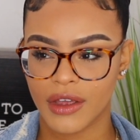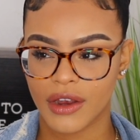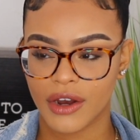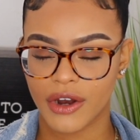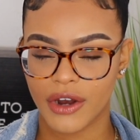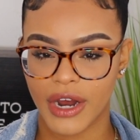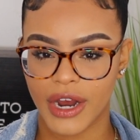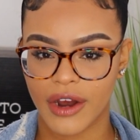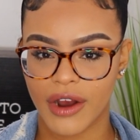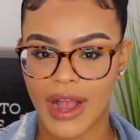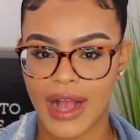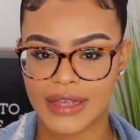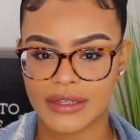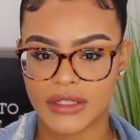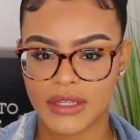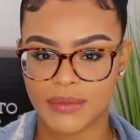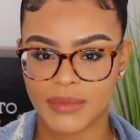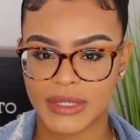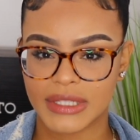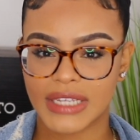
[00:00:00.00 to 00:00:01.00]
her hair
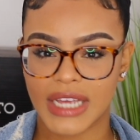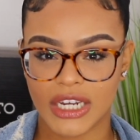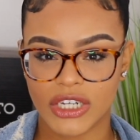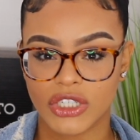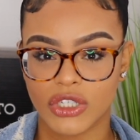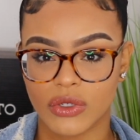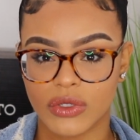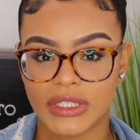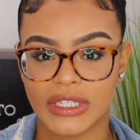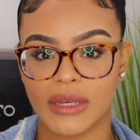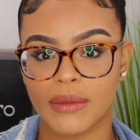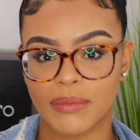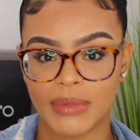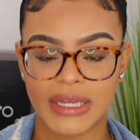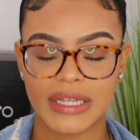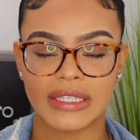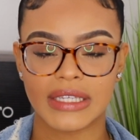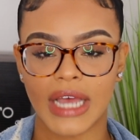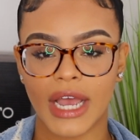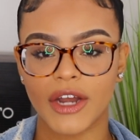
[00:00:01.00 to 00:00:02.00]
has the potential to
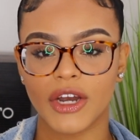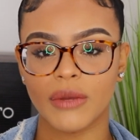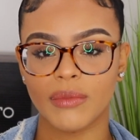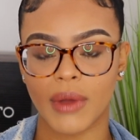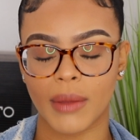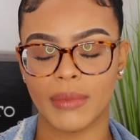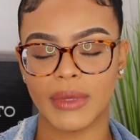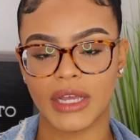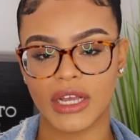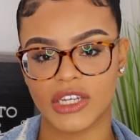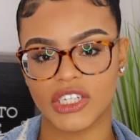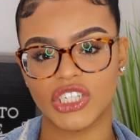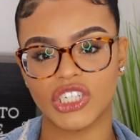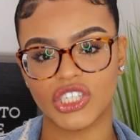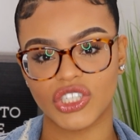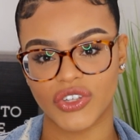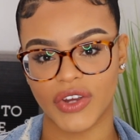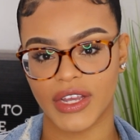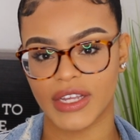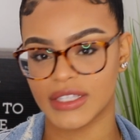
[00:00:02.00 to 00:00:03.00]
be tighter, but because she
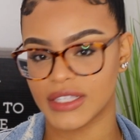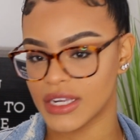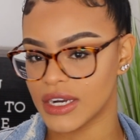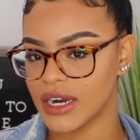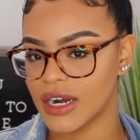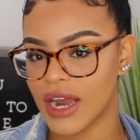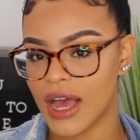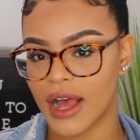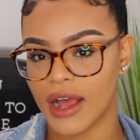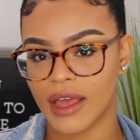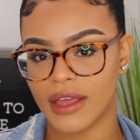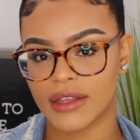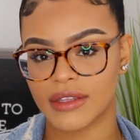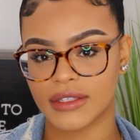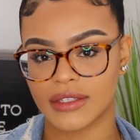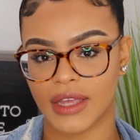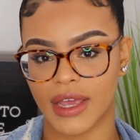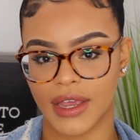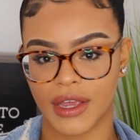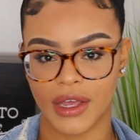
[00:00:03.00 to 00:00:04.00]
straightens it a lot,
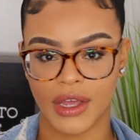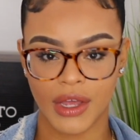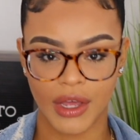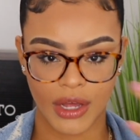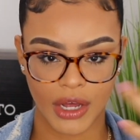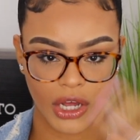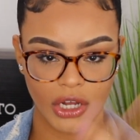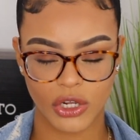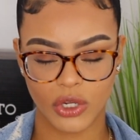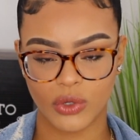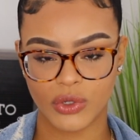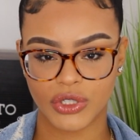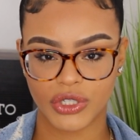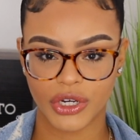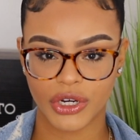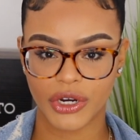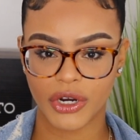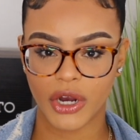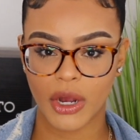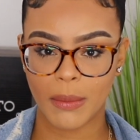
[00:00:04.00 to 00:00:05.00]
it's like a
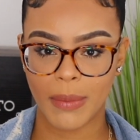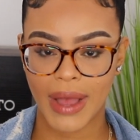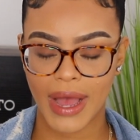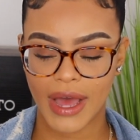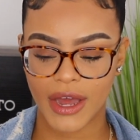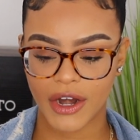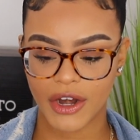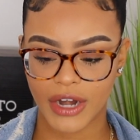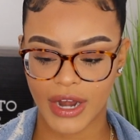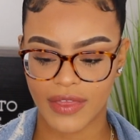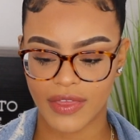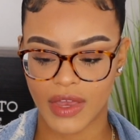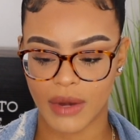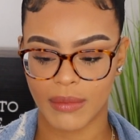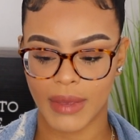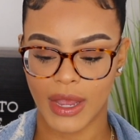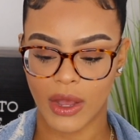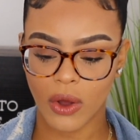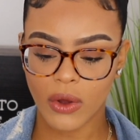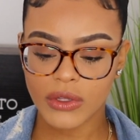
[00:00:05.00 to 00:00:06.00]
looser curl pattern. And then
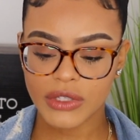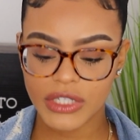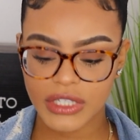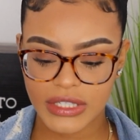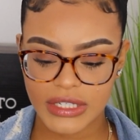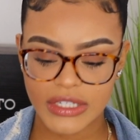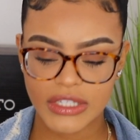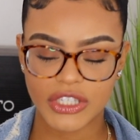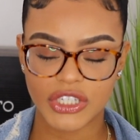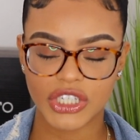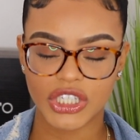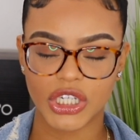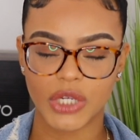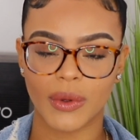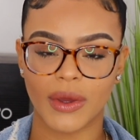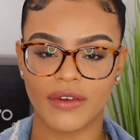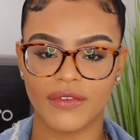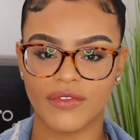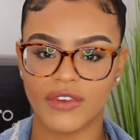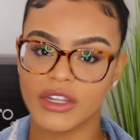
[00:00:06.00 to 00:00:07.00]
my older sister, she
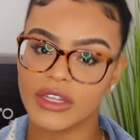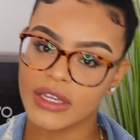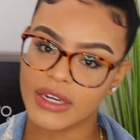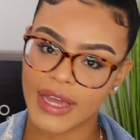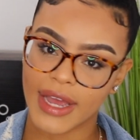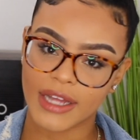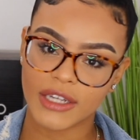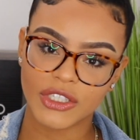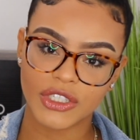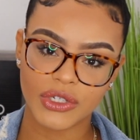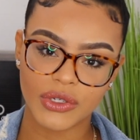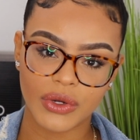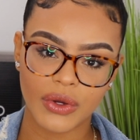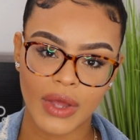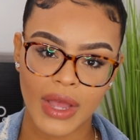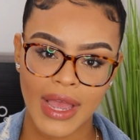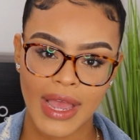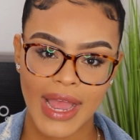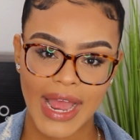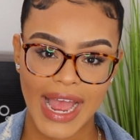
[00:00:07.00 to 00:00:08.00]
went fully
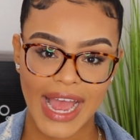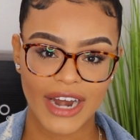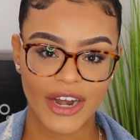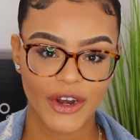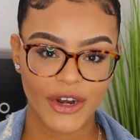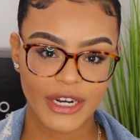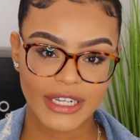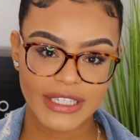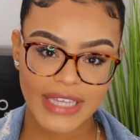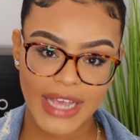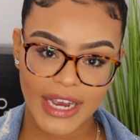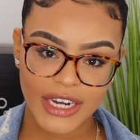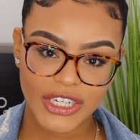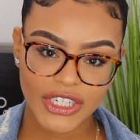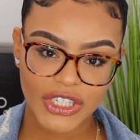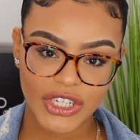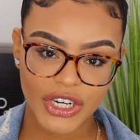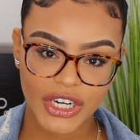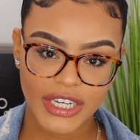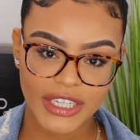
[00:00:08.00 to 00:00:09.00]
natural, and her
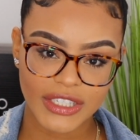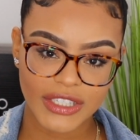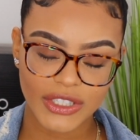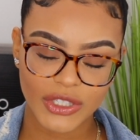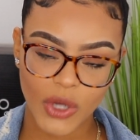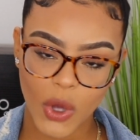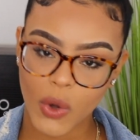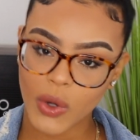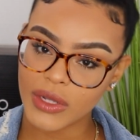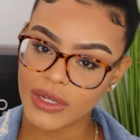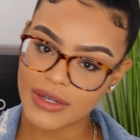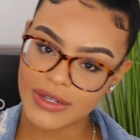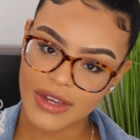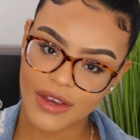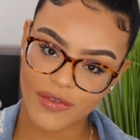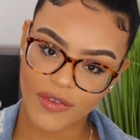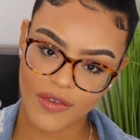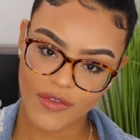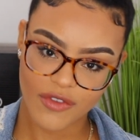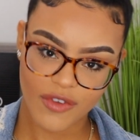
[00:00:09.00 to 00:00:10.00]
texture is totally
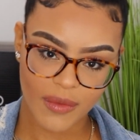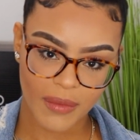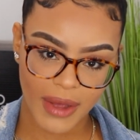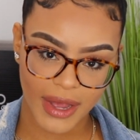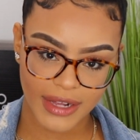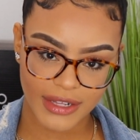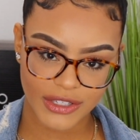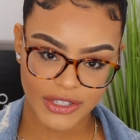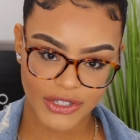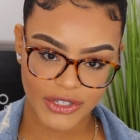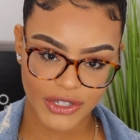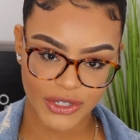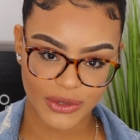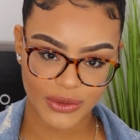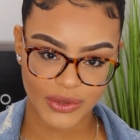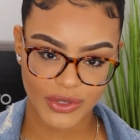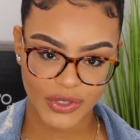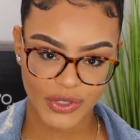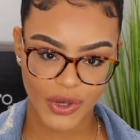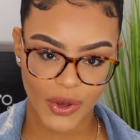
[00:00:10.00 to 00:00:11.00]
different from mine
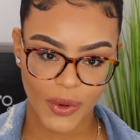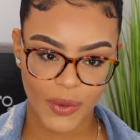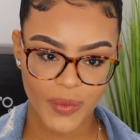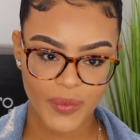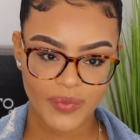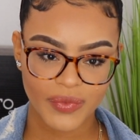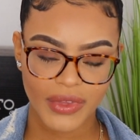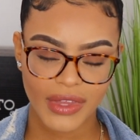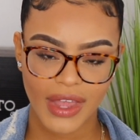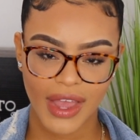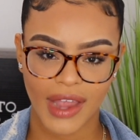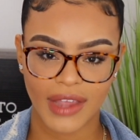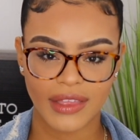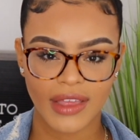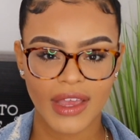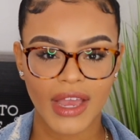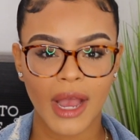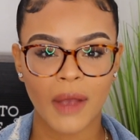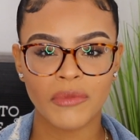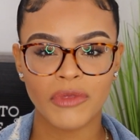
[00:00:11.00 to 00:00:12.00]
too. So I
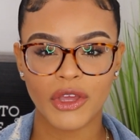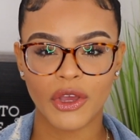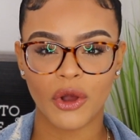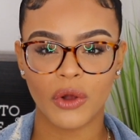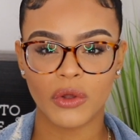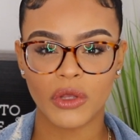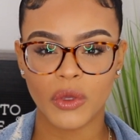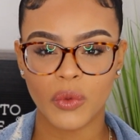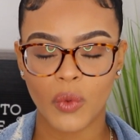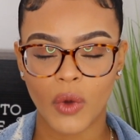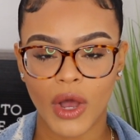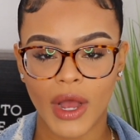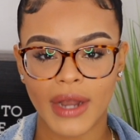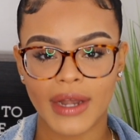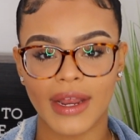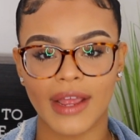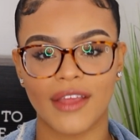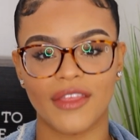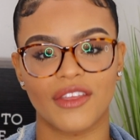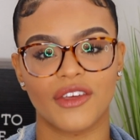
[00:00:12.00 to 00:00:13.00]
think I'm the only
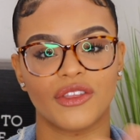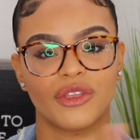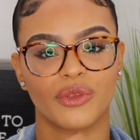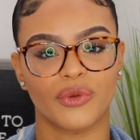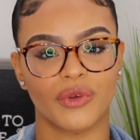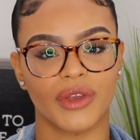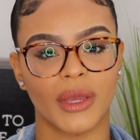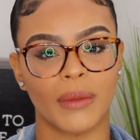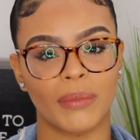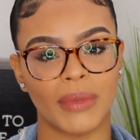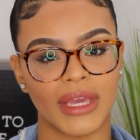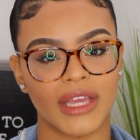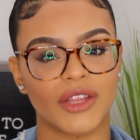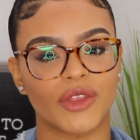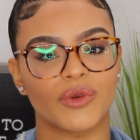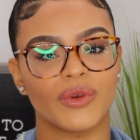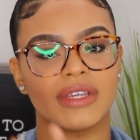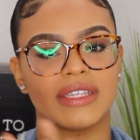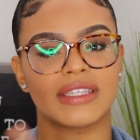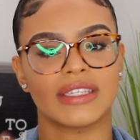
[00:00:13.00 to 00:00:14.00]
one in the
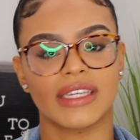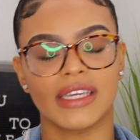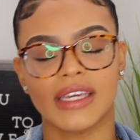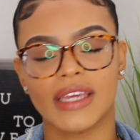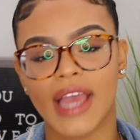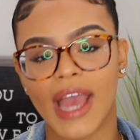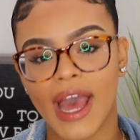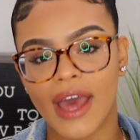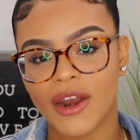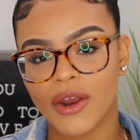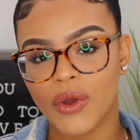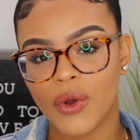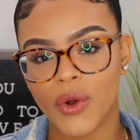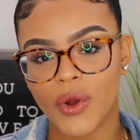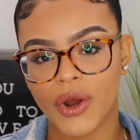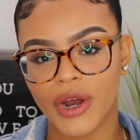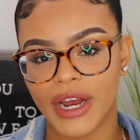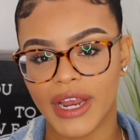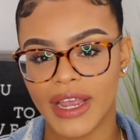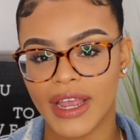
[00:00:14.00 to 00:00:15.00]
3B, 3C
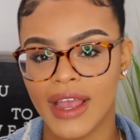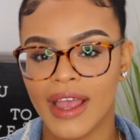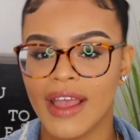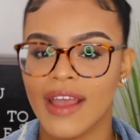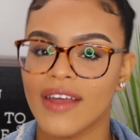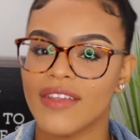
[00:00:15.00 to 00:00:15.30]
category.